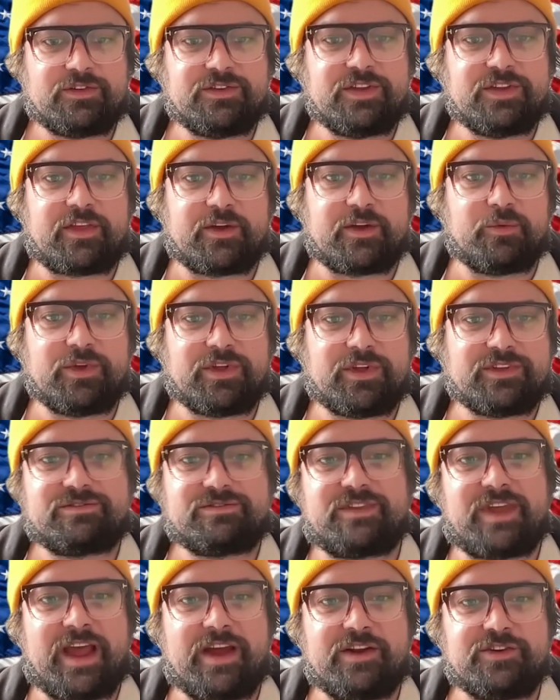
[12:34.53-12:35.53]
nothing real
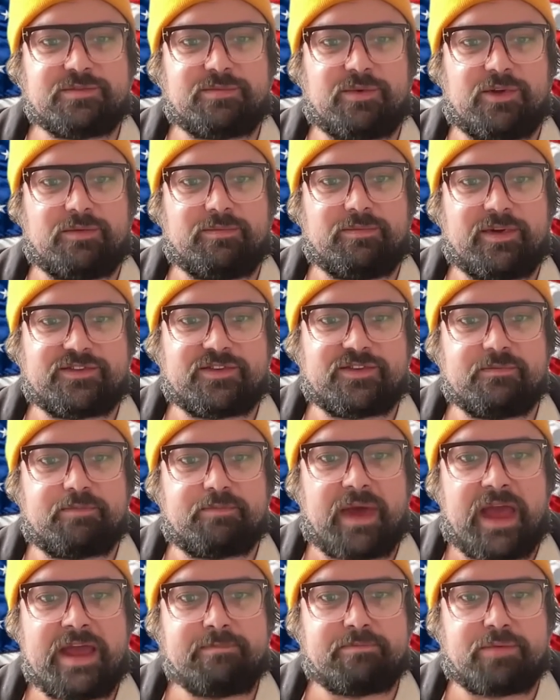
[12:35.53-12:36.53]
tangible, but some
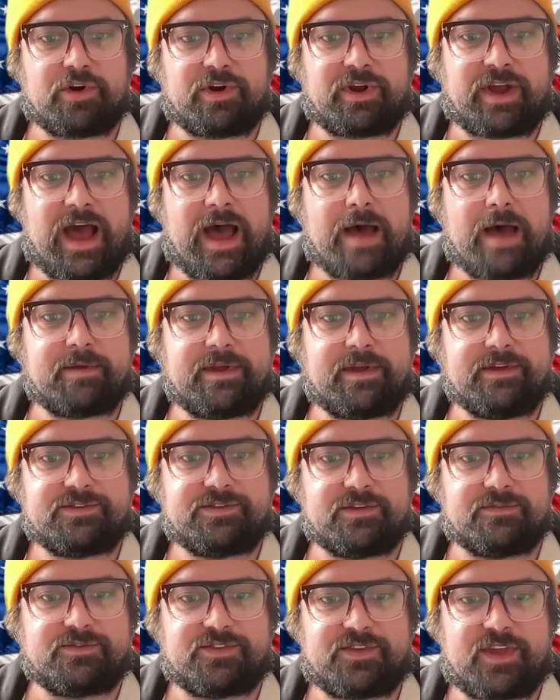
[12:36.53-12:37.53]
paper
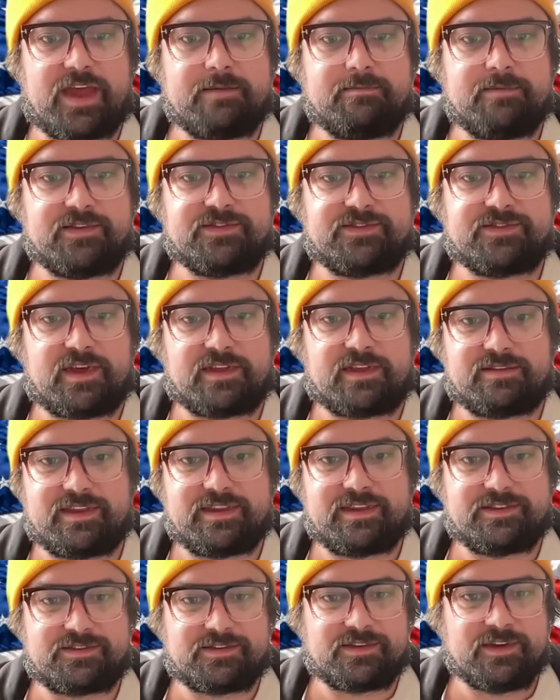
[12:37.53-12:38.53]
copies of statements that
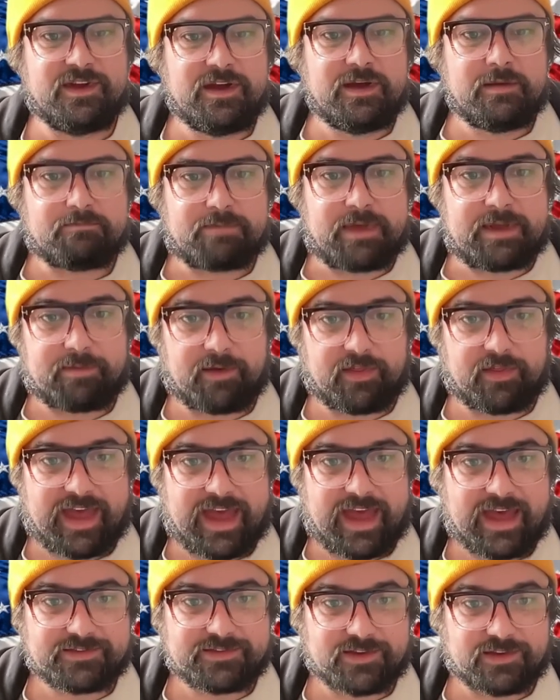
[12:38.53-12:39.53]
these people, the
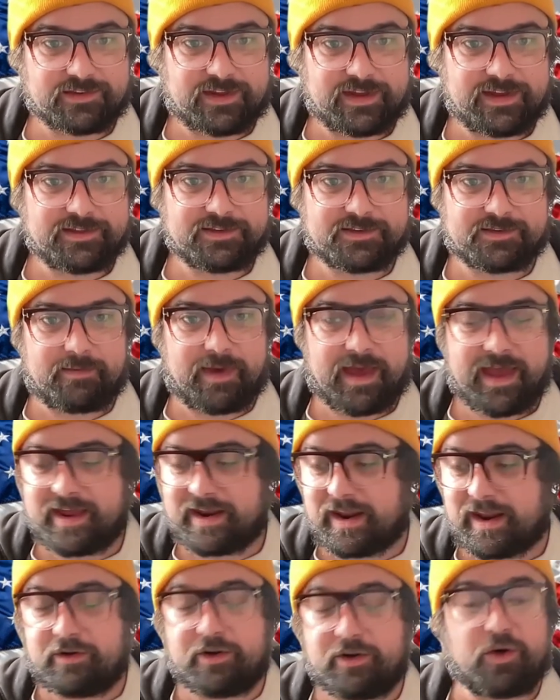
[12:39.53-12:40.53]
Heseltines,
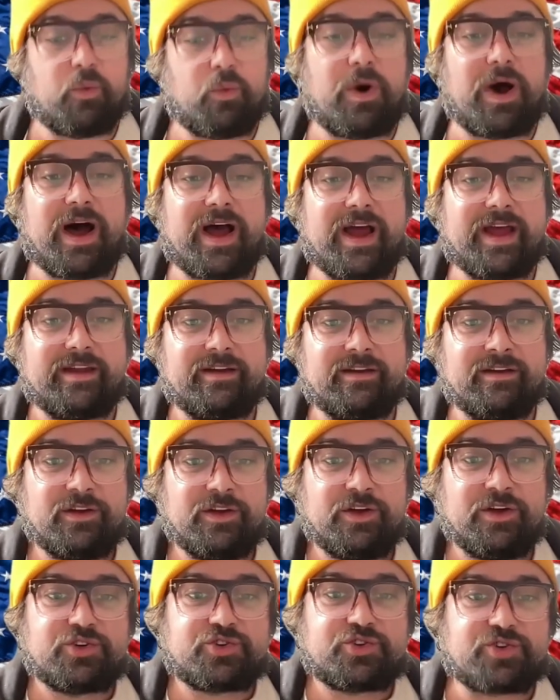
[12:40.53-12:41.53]
made. I don't know why
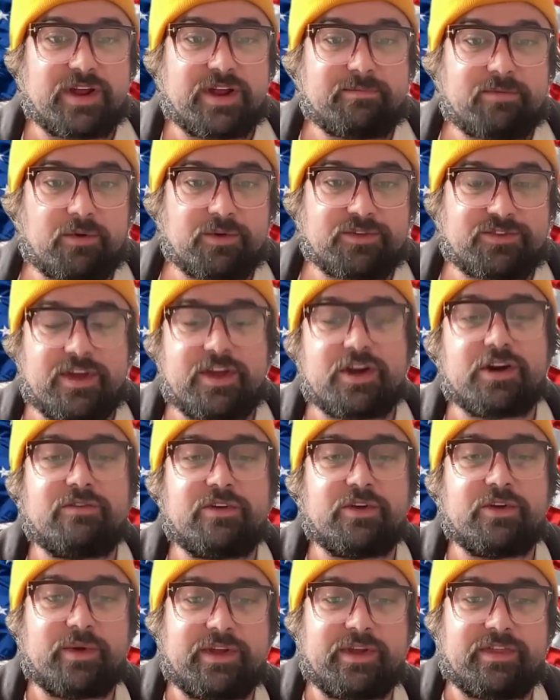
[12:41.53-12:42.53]
Shrable was
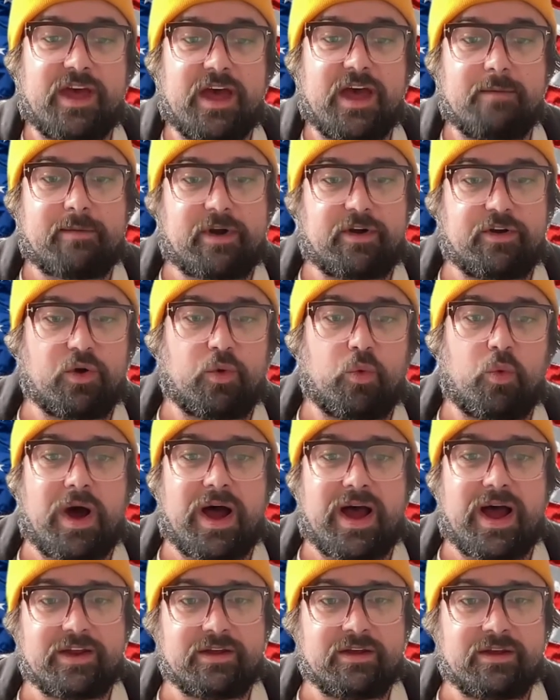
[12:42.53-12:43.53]
interviewing them. I don't know
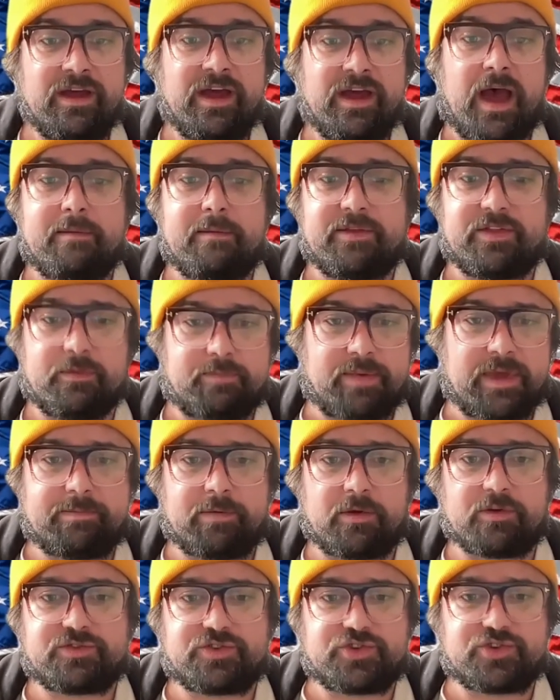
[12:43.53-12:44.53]
why. I mean, the
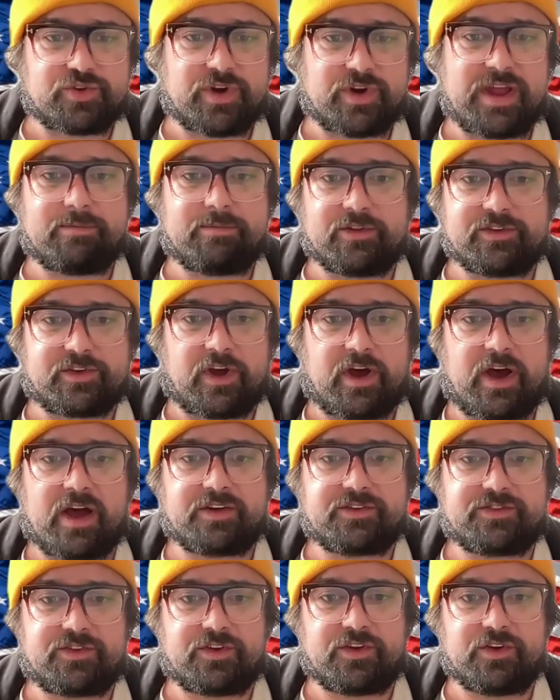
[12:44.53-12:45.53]
people Shrable
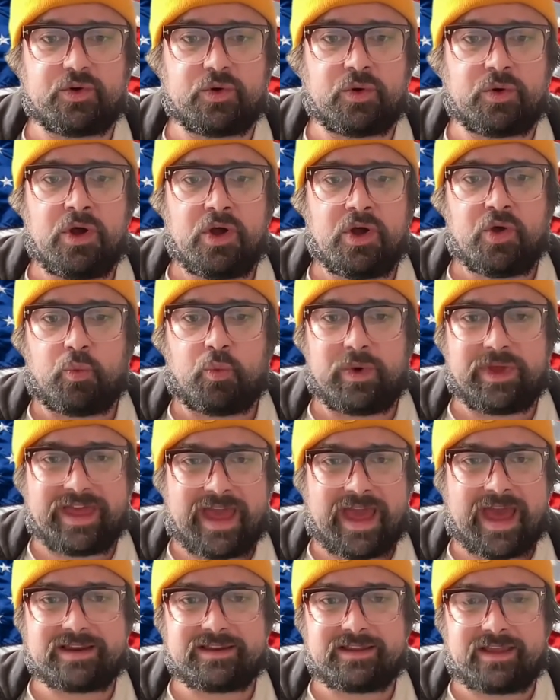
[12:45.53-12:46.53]
talks to when he
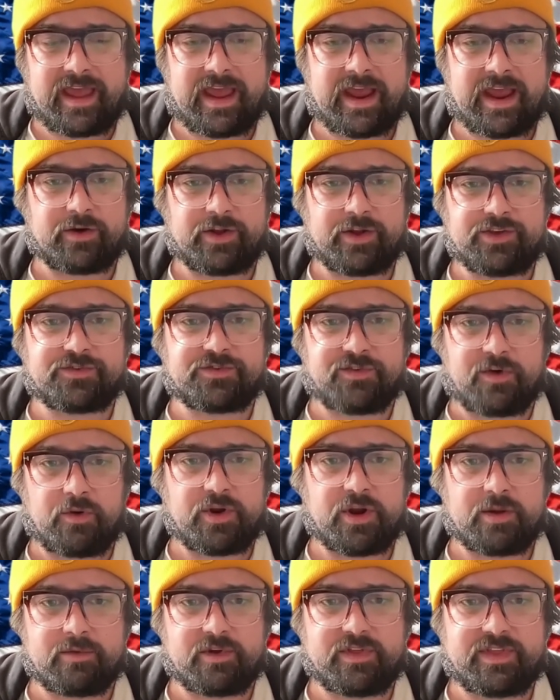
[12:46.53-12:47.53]
had Carrie's
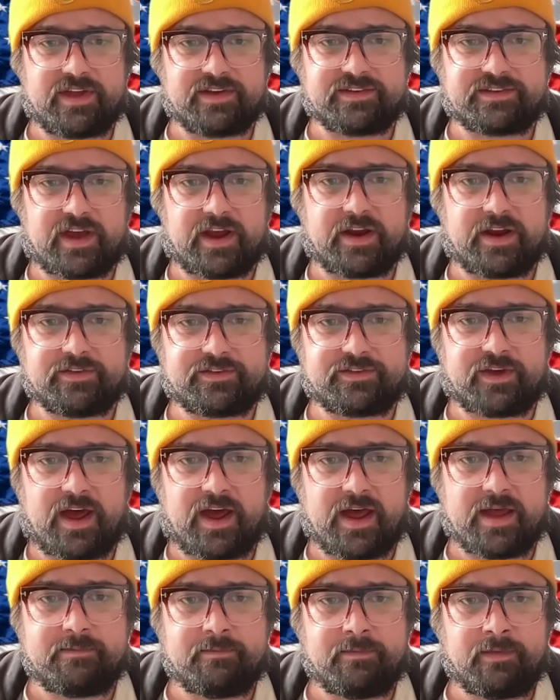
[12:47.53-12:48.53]
phone number the entire
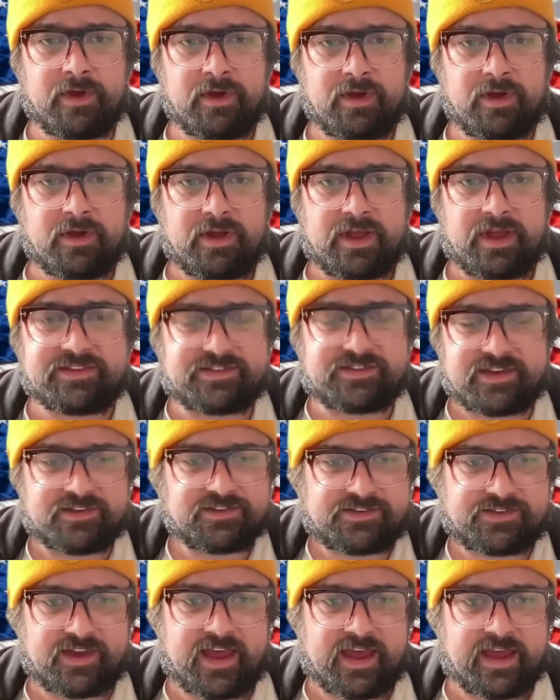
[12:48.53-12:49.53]
time, it's
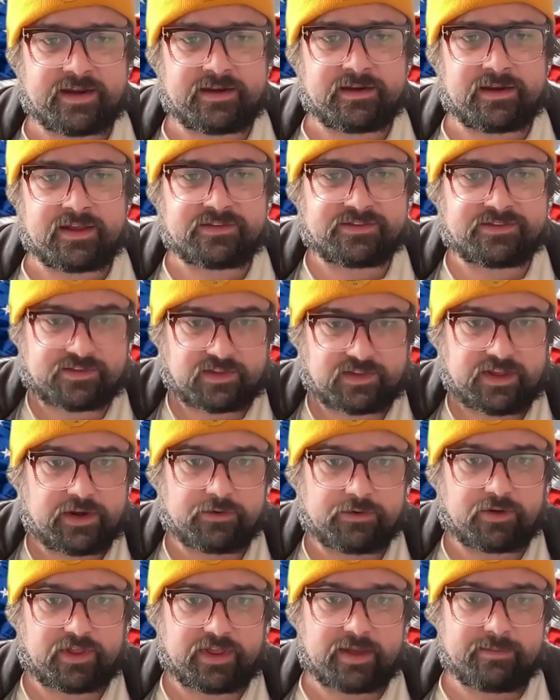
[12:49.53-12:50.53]
insane. It's
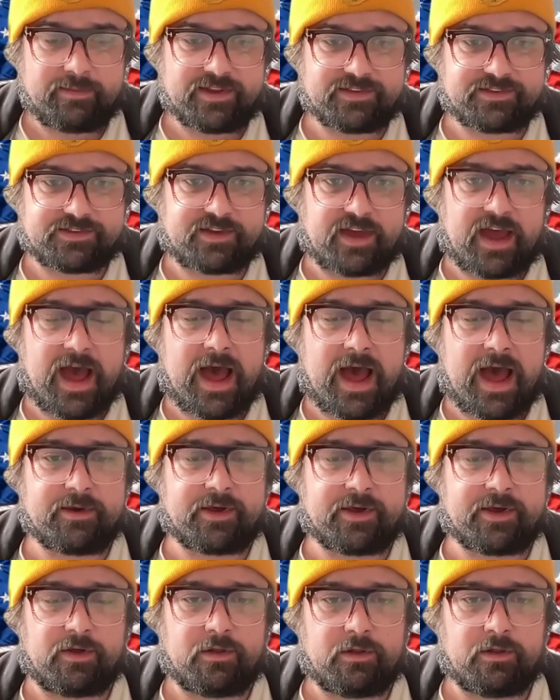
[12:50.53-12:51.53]
literally, I mean, it's
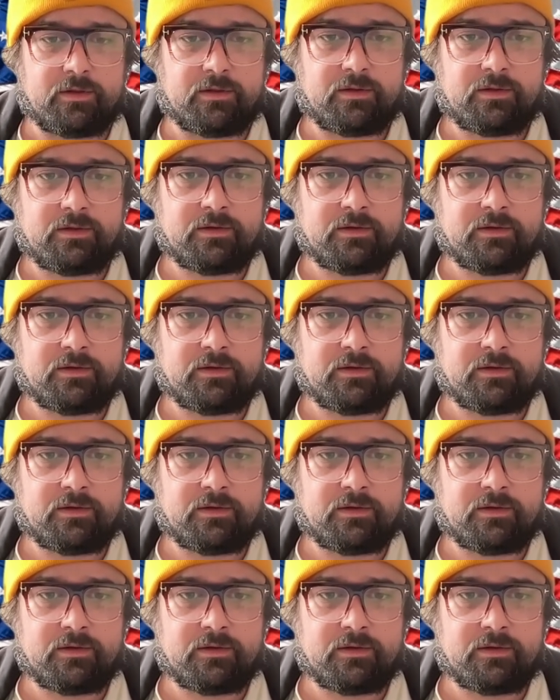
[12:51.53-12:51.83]
comical.